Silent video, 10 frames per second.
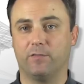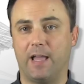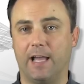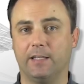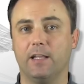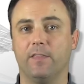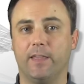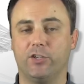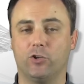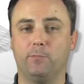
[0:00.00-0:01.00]
of that,
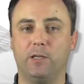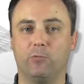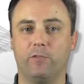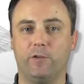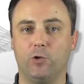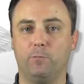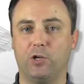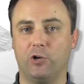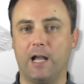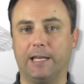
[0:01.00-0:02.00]
they should be reviewed
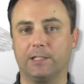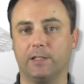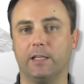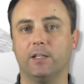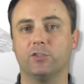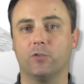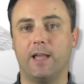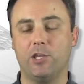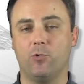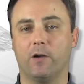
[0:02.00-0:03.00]
periodically so
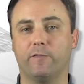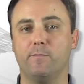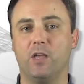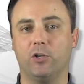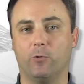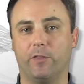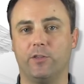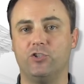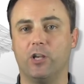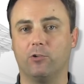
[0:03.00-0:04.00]
that you are familiar with
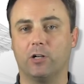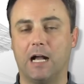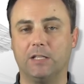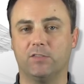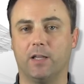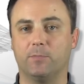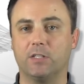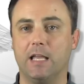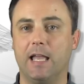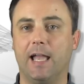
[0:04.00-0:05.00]
the general
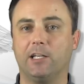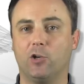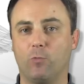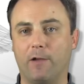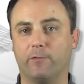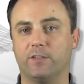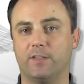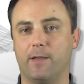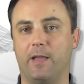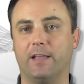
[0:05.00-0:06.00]
concepts and can reference
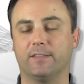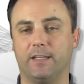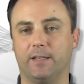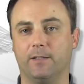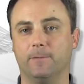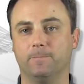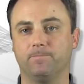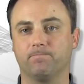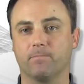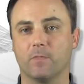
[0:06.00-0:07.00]
them as needed.
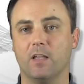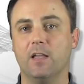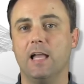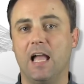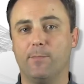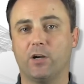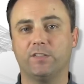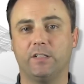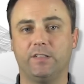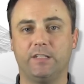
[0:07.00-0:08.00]

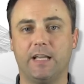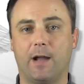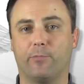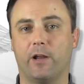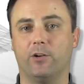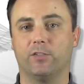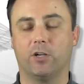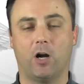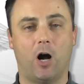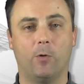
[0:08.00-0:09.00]
MRCC operators
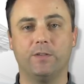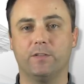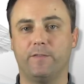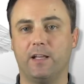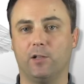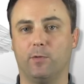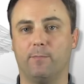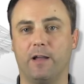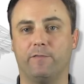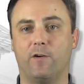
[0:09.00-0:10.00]
are always available
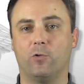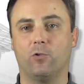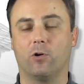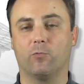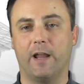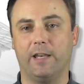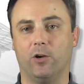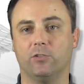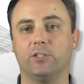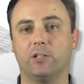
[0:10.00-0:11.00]
by phone or
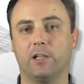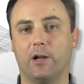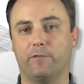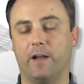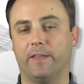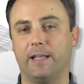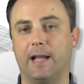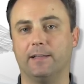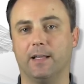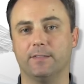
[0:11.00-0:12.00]
radio to clarify the
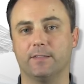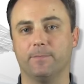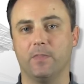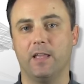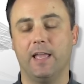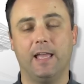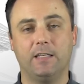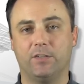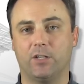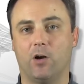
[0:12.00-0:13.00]
guidelines.
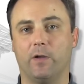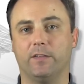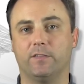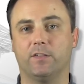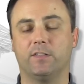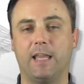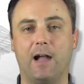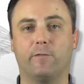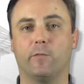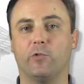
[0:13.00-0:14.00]
And as always, the
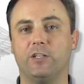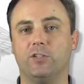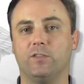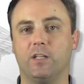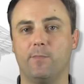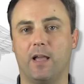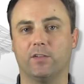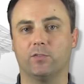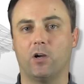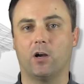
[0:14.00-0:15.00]
staff from Regions
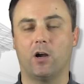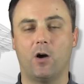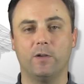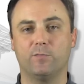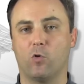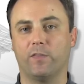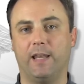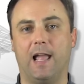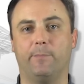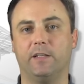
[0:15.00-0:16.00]
EMS are always more than
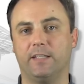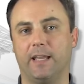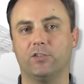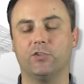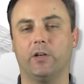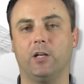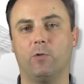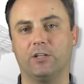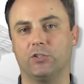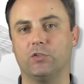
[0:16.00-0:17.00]
happy to answer any
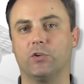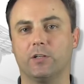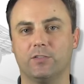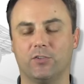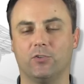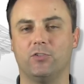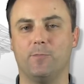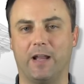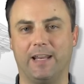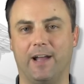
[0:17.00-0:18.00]
questions or concerns you
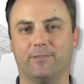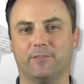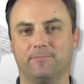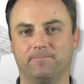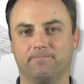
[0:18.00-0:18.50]
might have.